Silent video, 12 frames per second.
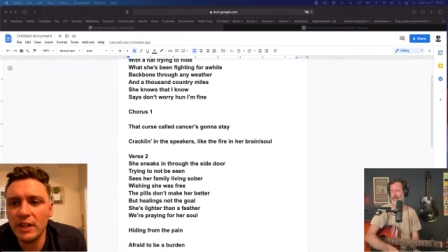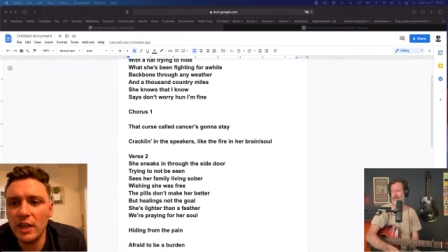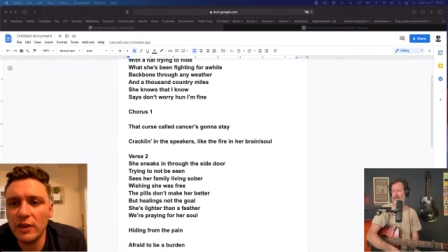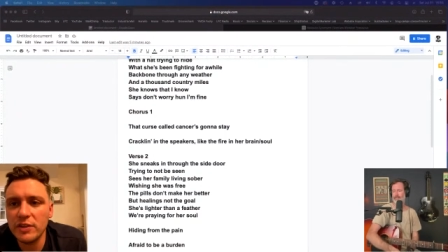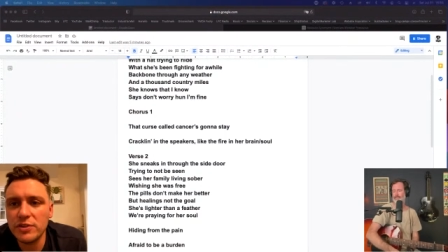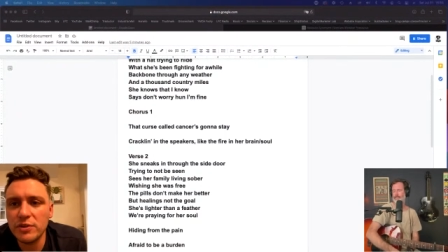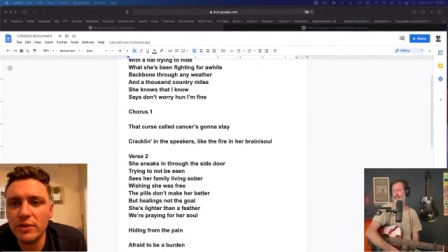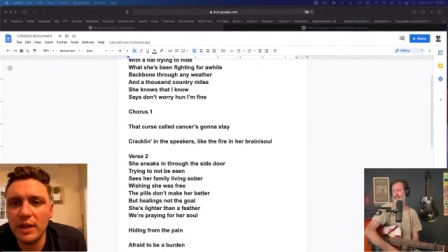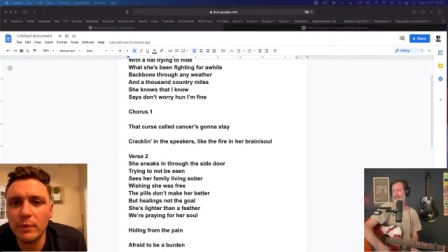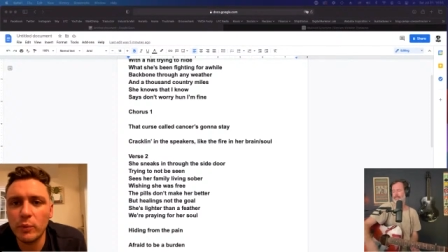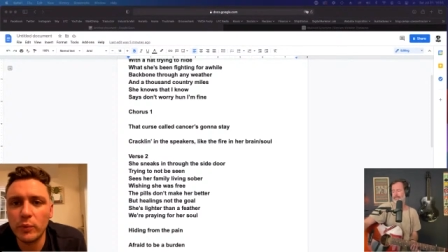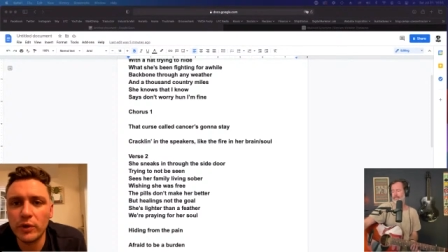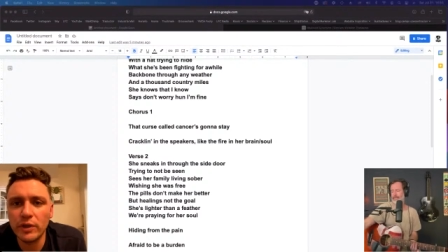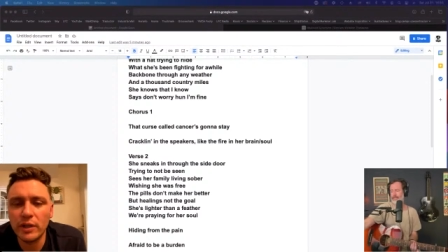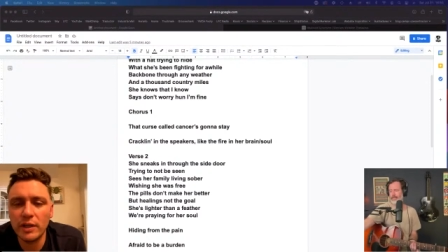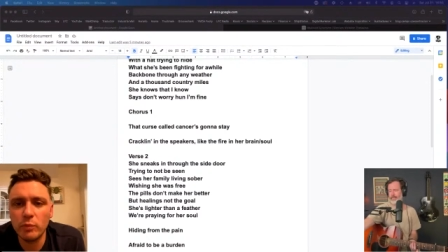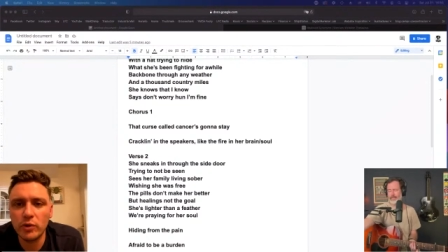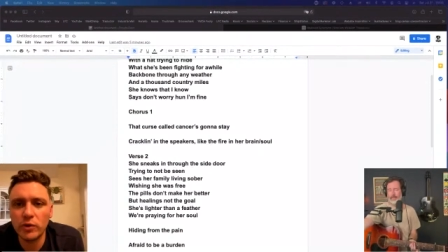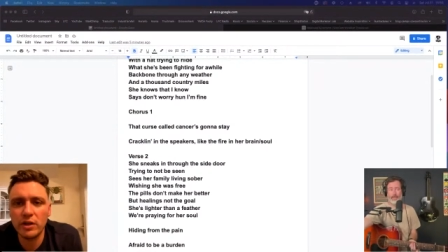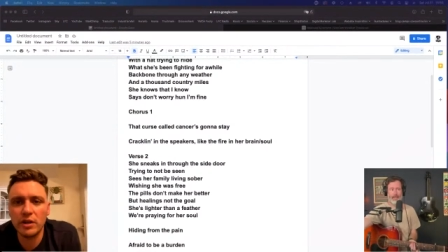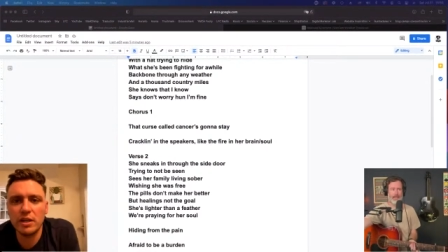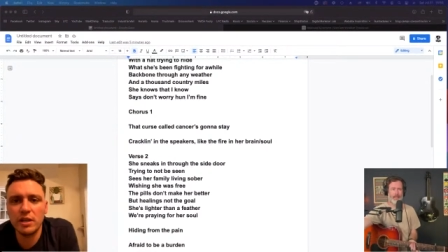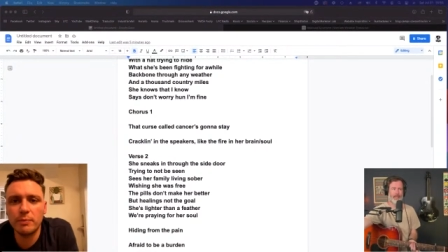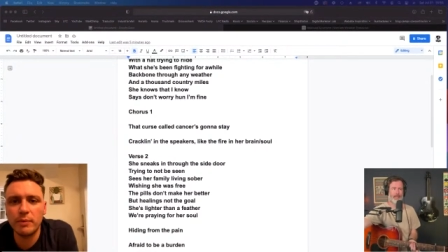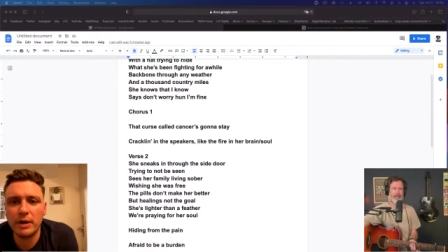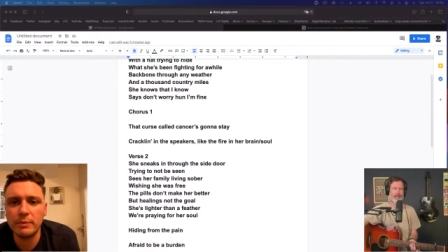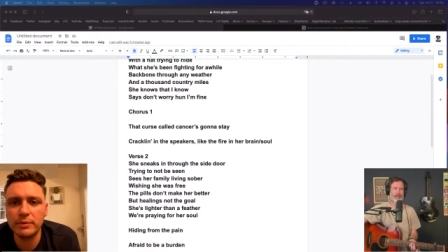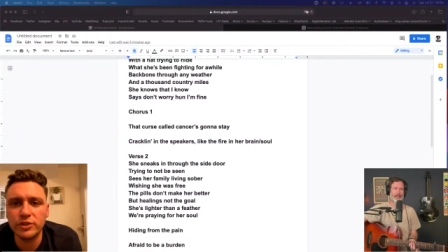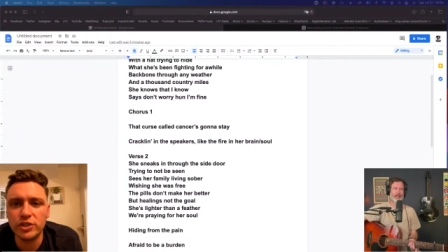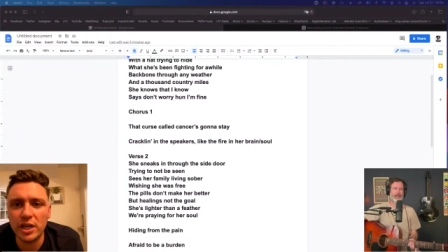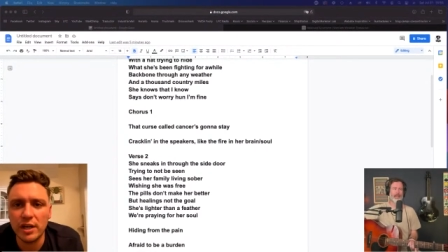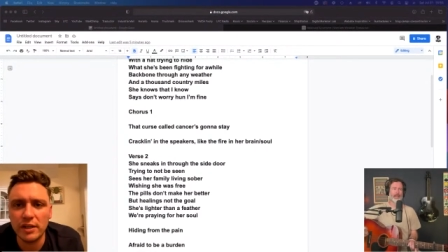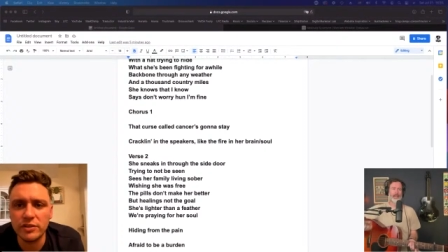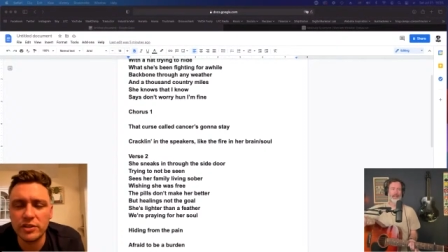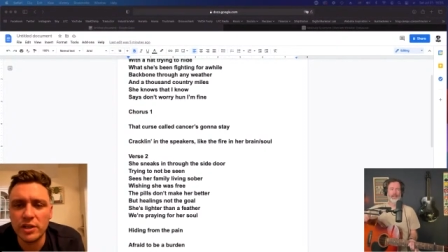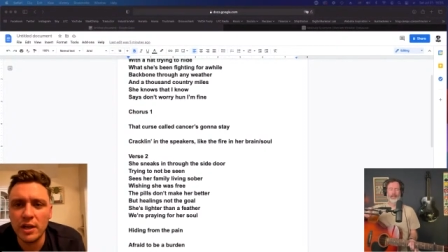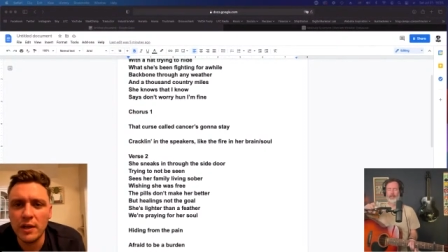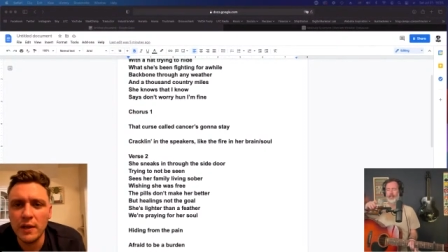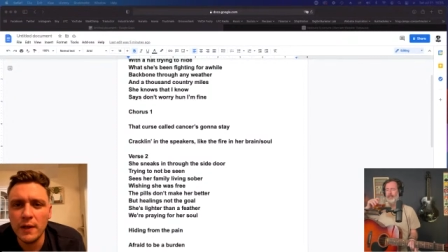Now let's do that, but we're gonna need to probably change.